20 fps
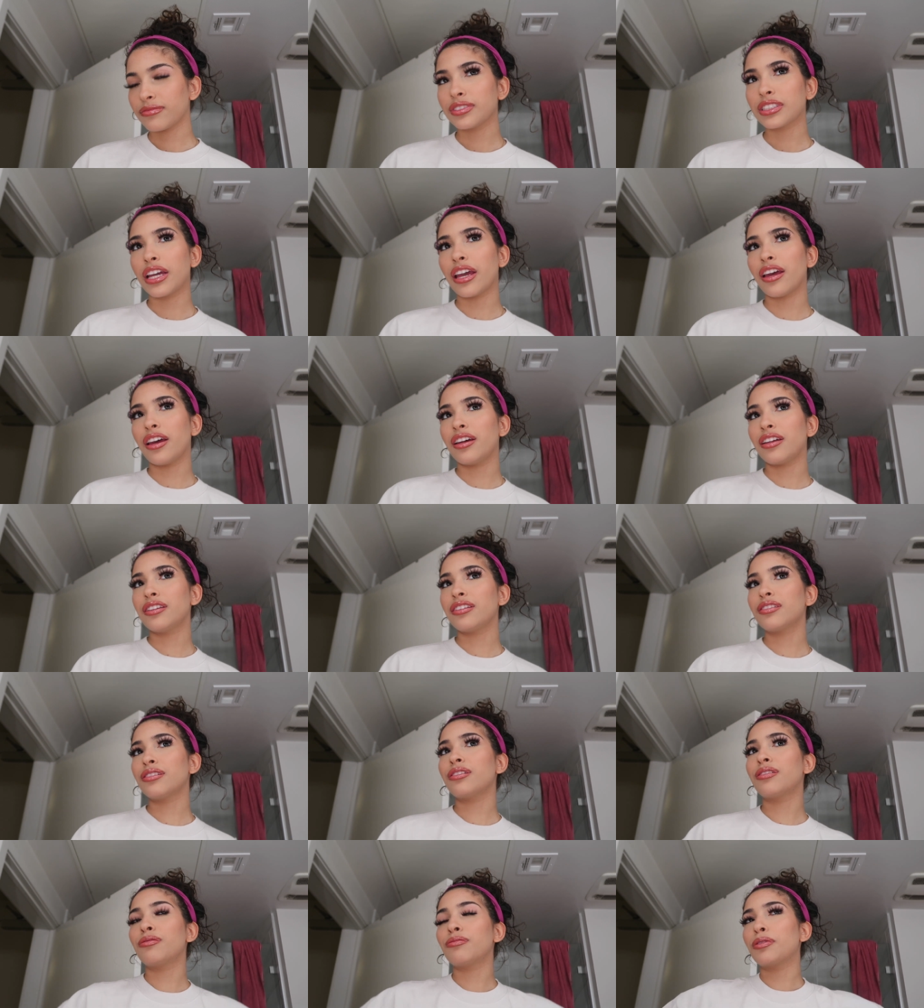
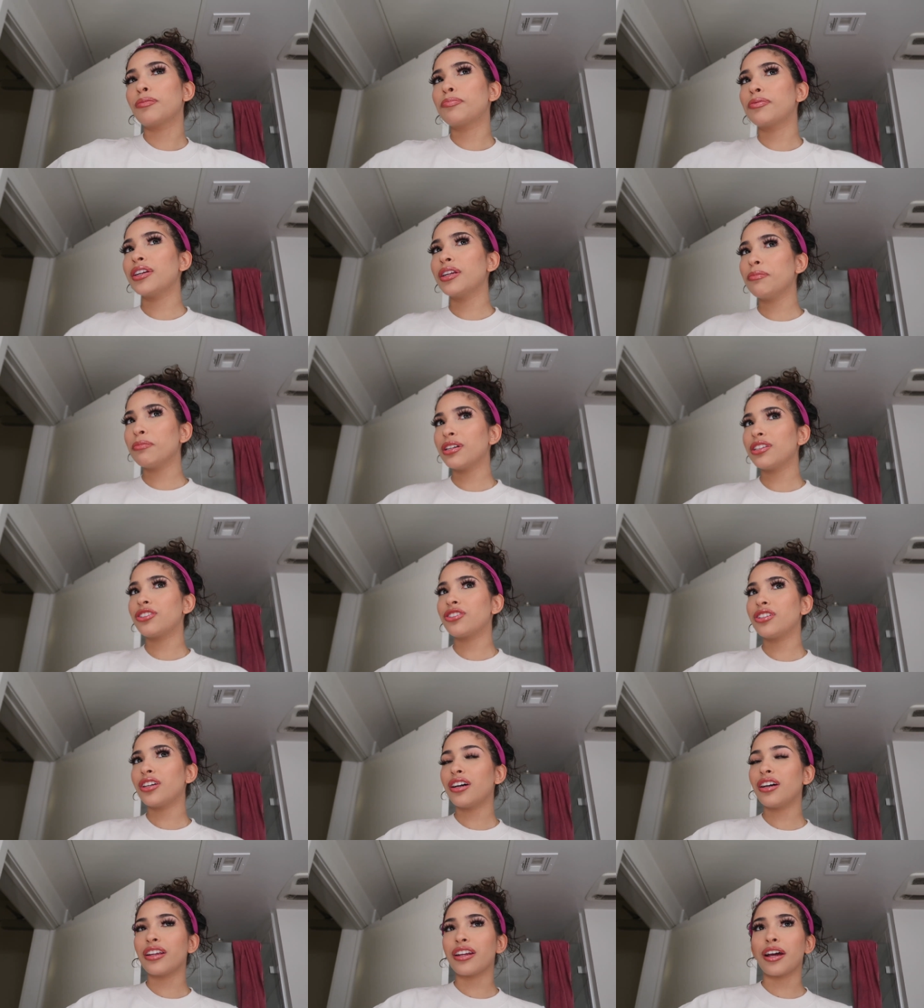And we're pretty much
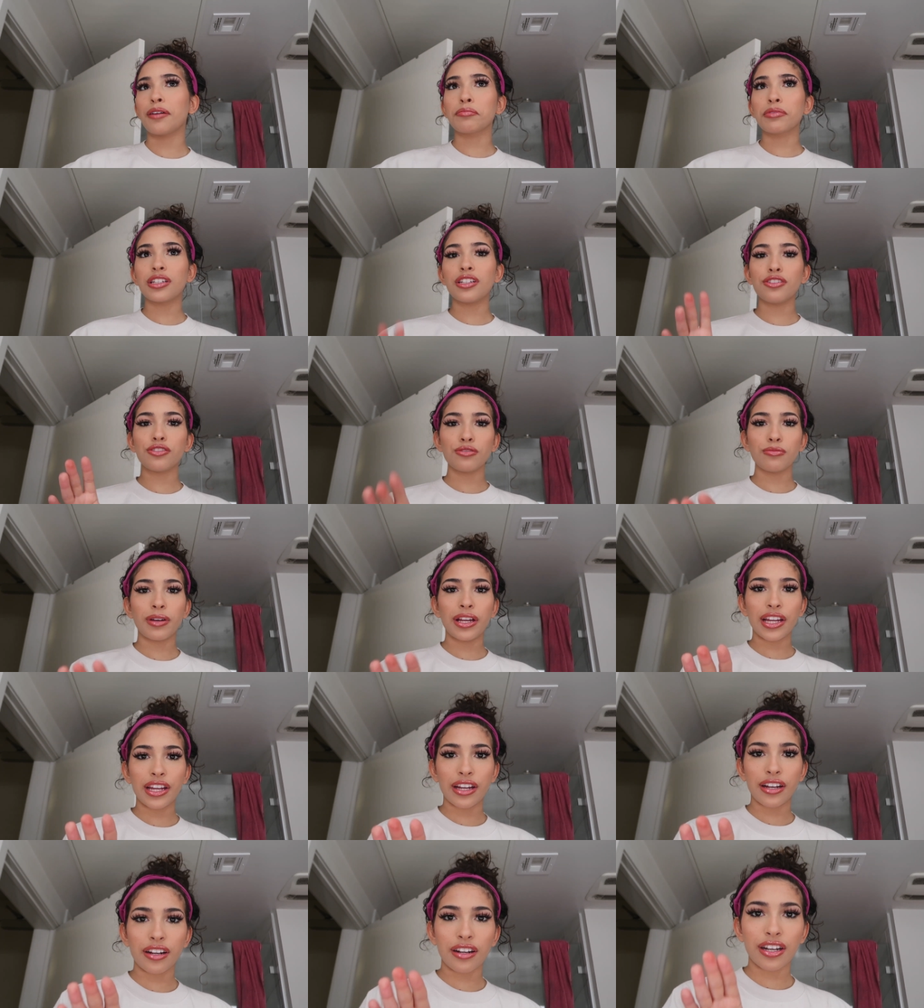done. I'm gonna do my
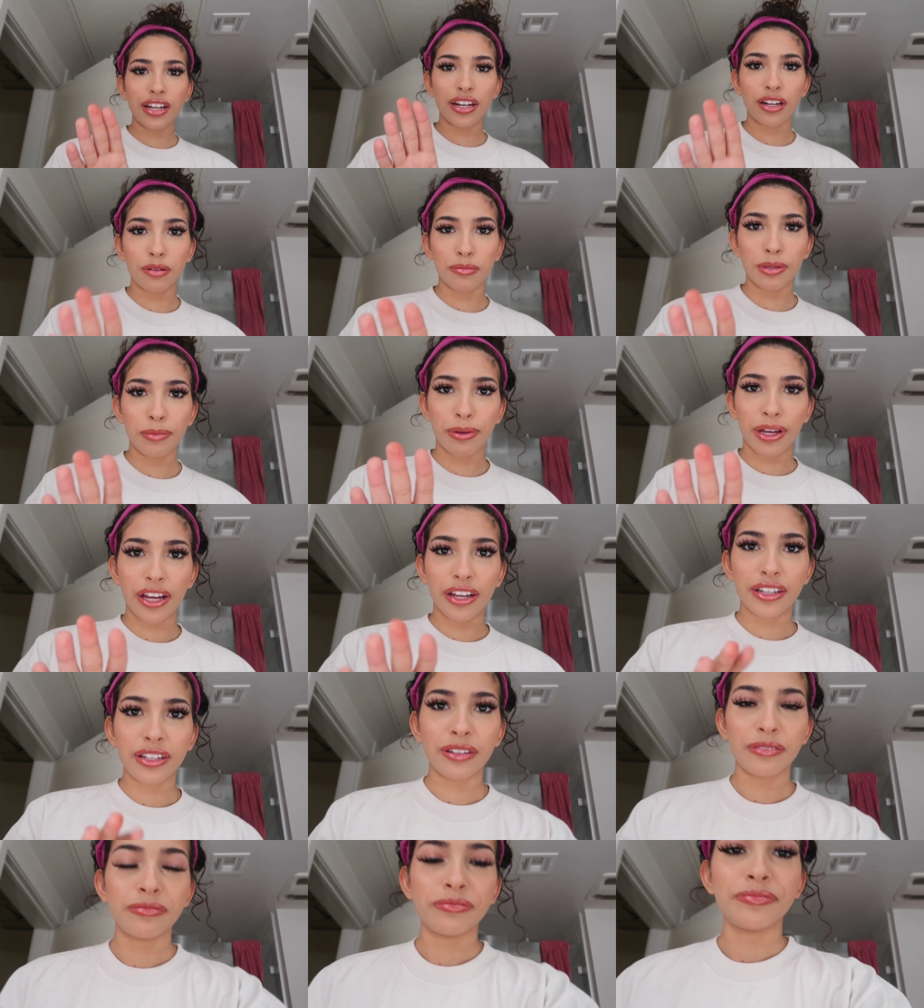hair and I'll be back.